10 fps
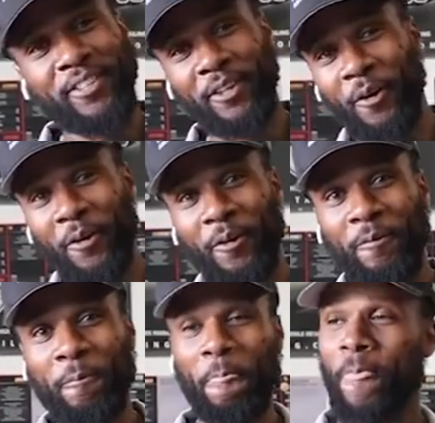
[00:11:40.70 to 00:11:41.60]

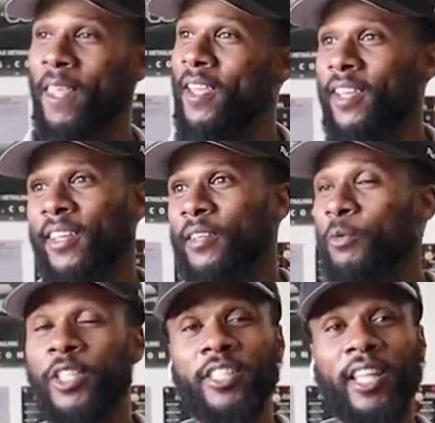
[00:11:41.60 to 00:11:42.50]
So
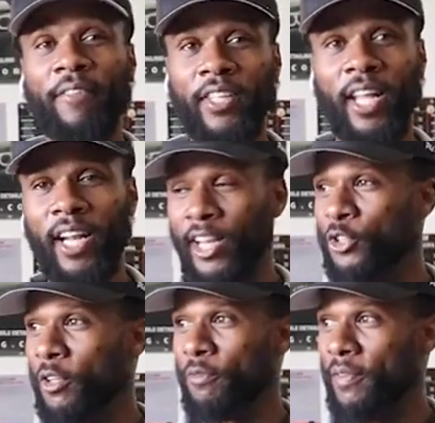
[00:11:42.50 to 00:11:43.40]
we just left it at
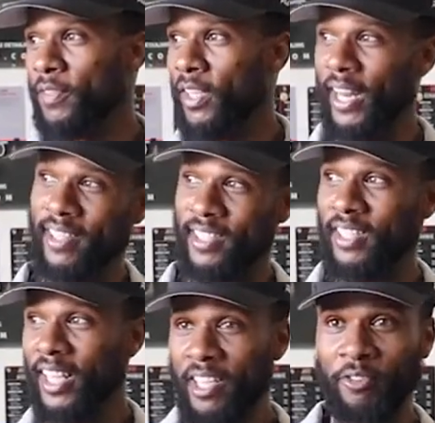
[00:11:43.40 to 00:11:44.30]
150. And as
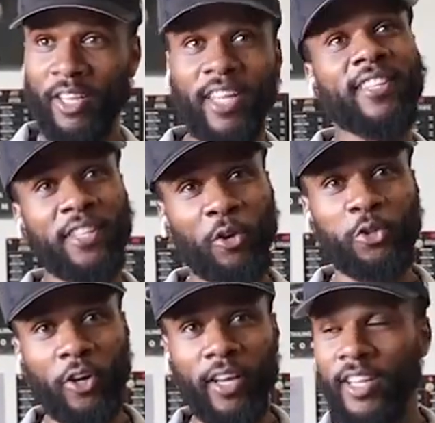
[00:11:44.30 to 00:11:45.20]
he's leaving, he's still
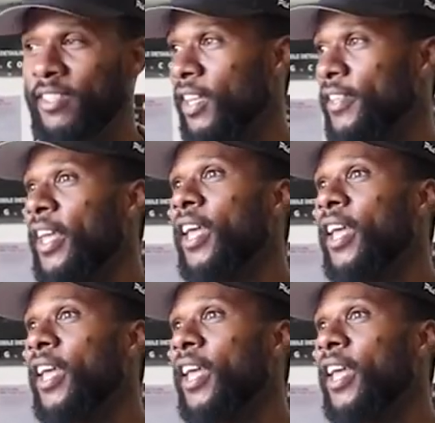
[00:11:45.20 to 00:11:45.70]
trying. He says,